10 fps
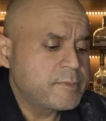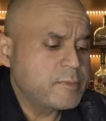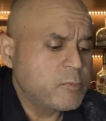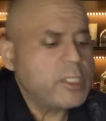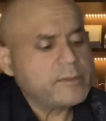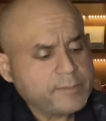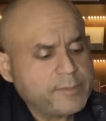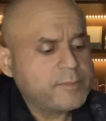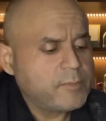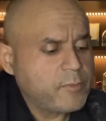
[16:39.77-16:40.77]
Well,
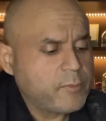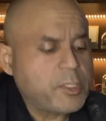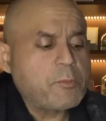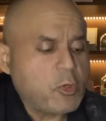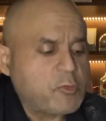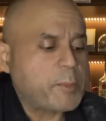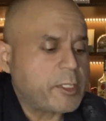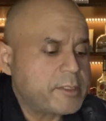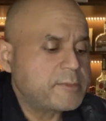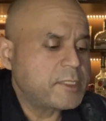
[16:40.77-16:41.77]
for the most
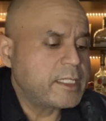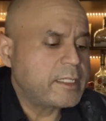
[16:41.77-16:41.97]
part, yeah.